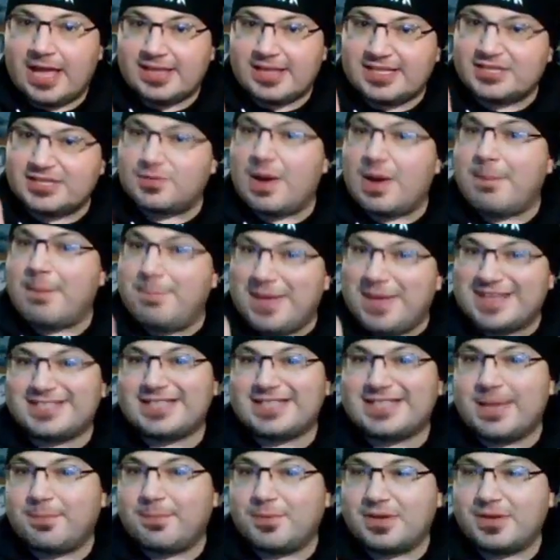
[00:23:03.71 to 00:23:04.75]
and this is why Big
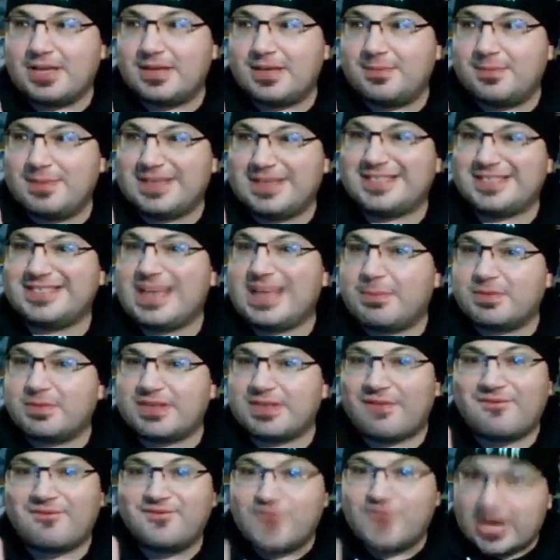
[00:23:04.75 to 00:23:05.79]
Step
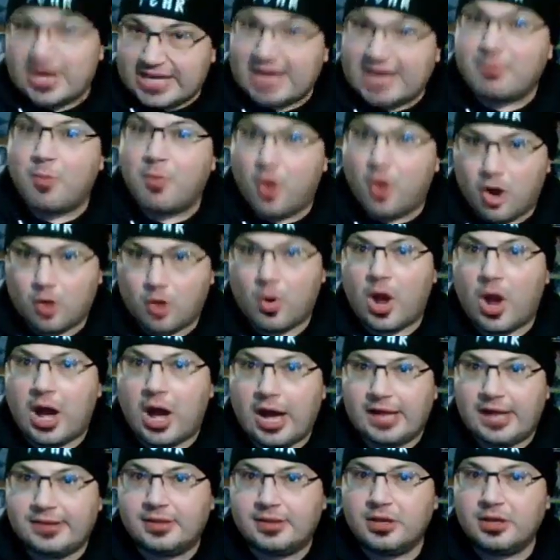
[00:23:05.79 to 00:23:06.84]
was a fucking
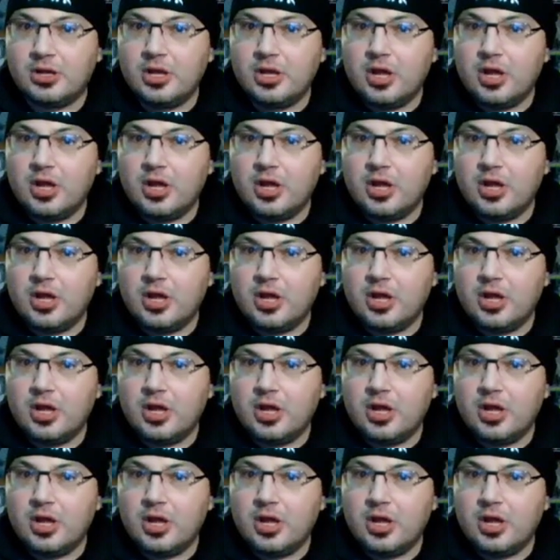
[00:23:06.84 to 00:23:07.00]
moron.